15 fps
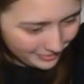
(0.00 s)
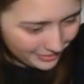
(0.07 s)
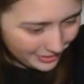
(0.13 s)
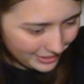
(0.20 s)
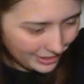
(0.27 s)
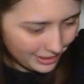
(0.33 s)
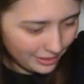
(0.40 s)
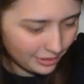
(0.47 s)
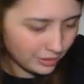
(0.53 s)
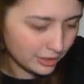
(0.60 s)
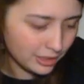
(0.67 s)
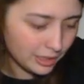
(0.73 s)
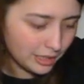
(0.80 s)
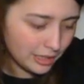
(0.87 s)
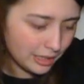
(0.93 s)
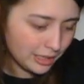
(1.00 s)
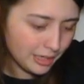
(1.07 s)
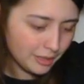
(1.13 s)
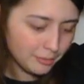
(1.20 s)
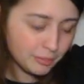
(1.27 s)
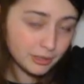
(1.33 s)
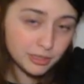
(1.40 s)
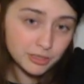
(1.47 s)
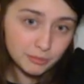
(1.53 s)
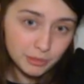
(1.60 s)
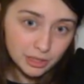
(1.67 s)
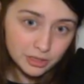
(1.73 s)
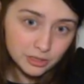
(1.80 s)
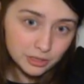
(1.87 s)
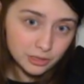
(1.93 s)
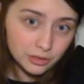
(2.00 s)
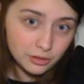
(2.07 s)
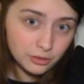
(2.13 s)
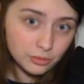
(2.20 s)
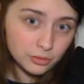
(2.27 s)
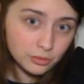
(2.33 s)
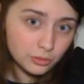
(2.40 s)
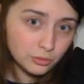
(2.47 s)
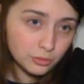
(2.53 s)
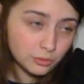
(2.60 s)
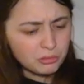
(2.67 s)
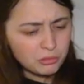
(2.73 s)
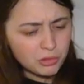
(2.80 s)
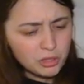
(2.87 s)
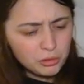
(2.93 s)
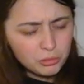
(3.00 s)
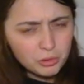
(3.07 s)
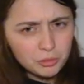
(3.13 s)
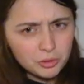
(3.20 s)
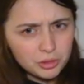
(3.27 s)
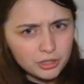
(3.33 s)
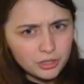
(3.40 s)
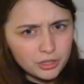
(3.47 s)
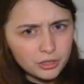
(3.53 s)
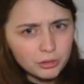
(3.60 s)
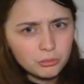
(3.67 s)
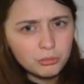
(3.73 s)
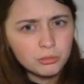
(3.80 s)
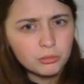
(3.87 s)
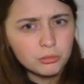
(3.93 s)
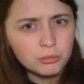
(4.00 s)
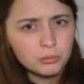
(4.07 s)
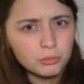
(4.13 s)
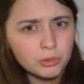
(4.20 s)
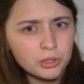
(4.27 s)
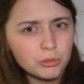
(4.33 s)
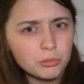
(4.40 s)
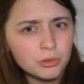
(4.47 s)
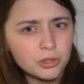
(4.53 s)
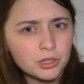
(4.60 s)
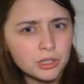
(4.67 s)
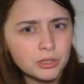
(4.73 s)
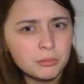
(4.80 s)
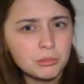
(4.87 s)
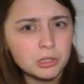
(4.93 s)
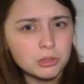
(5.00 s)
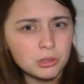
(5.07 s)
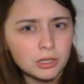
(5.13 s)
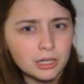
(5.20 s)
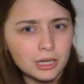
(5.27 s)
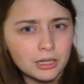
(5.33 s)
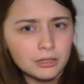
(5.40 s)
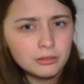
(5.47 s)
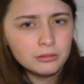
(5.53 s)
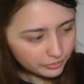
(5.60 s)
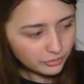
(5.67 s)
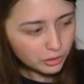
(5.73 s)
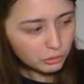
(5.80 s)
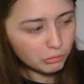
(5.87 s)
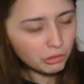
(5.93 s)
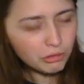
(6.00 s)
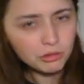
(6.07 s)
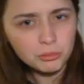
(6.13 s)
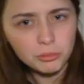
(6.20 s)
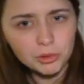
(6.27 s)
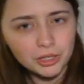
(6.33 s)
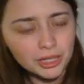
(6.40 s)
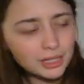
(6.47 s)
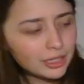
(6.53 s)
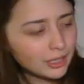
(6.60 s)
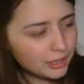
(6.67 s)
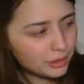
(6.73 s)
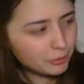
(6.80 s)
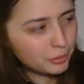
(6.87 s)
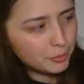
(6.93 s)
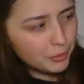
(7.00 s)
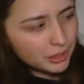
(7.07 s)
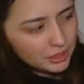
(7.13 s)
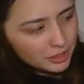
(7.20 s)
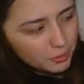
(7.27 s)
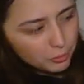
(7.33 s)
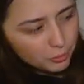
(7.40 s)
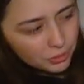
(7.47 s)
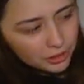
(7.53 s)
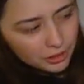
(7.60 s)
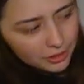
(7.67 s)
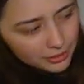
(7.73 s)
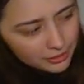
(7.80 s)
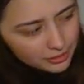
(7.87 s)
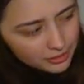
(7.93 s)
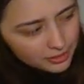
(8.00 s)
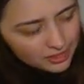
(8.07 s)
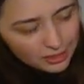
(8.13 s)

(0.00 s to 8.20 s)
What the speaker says: And I had been to Mexico. While we were there, we were in Michoacan. We were in Morelia, and we picked up one of these